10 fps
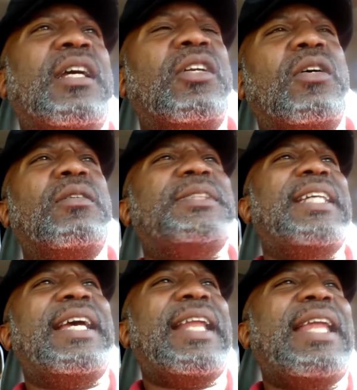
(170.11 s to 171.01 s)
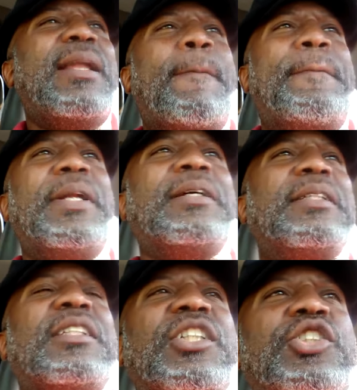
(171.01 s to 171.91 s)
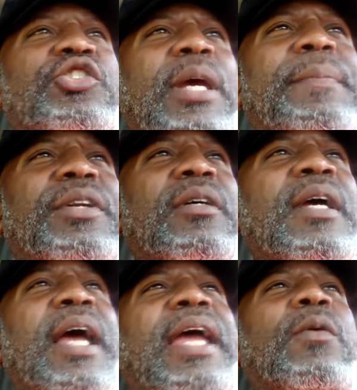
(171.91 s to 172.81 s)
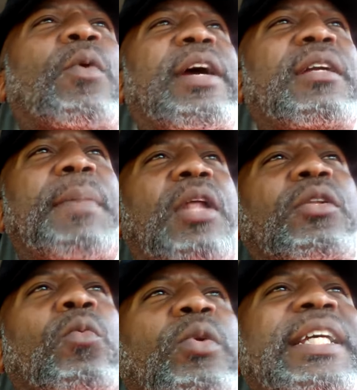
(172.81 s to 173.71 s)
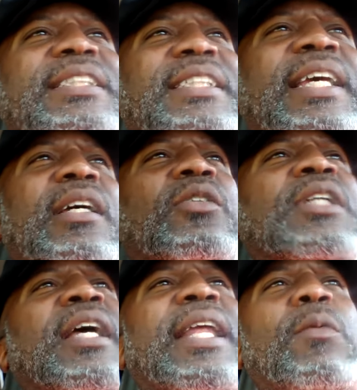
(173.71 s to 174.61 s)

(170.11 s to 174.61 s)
You know what I'm saying? And the, the, the distributor ain't worried about the resales.